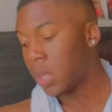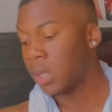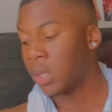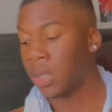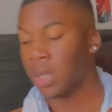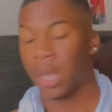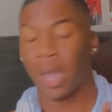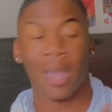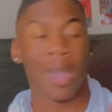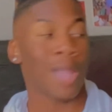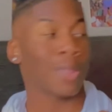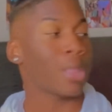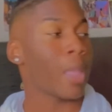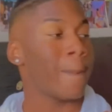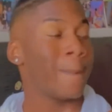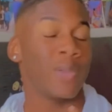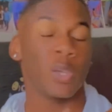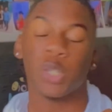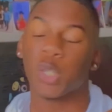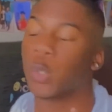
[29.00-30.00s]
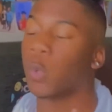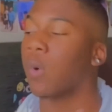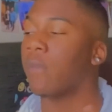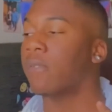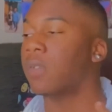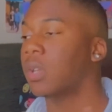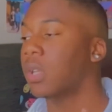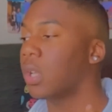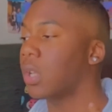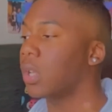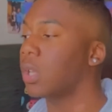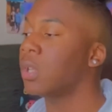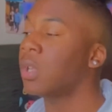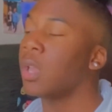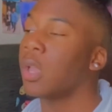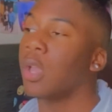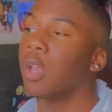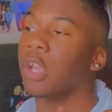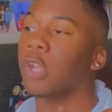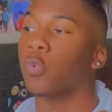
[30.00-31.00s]
Yeah, I got that pistol over there
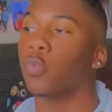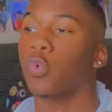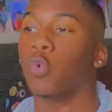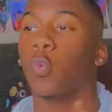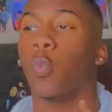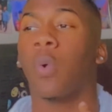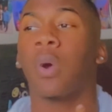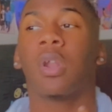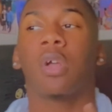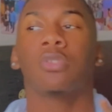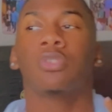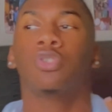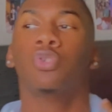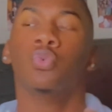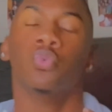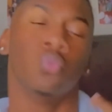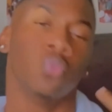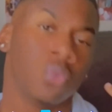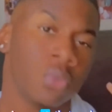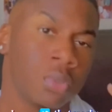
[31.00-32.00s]
in room 102.